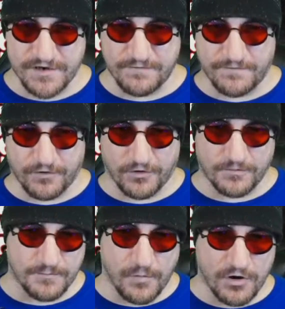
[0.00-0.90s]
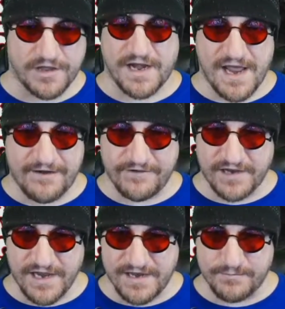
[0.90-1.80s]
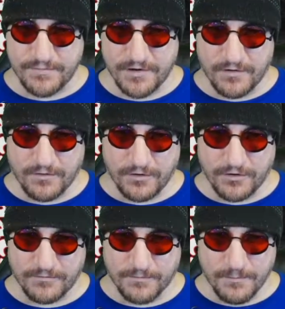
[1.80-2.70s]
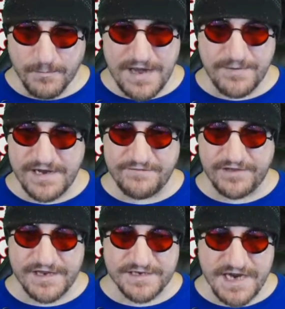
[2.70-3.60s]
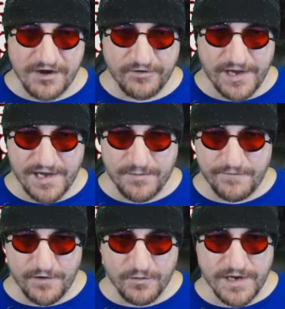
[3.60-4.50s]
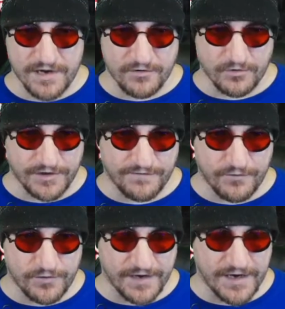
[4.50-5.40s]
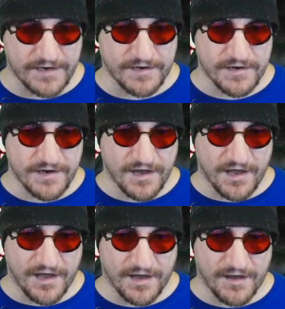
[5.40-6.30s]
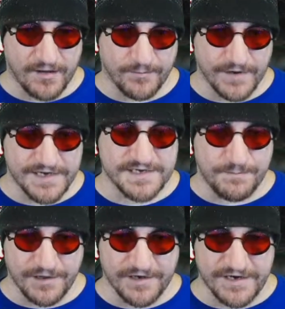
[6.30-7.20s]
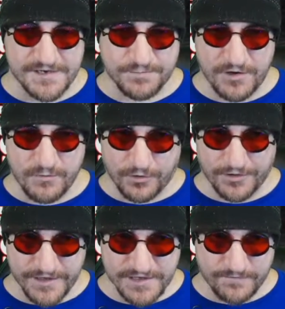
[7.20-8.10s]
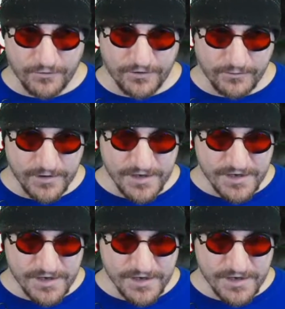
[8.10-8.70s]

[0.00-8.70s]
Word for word: So for more than half of the game, or maybe even the entire game, if you don't get an early Devoted Knight, um, its ability is pretty worthless for you.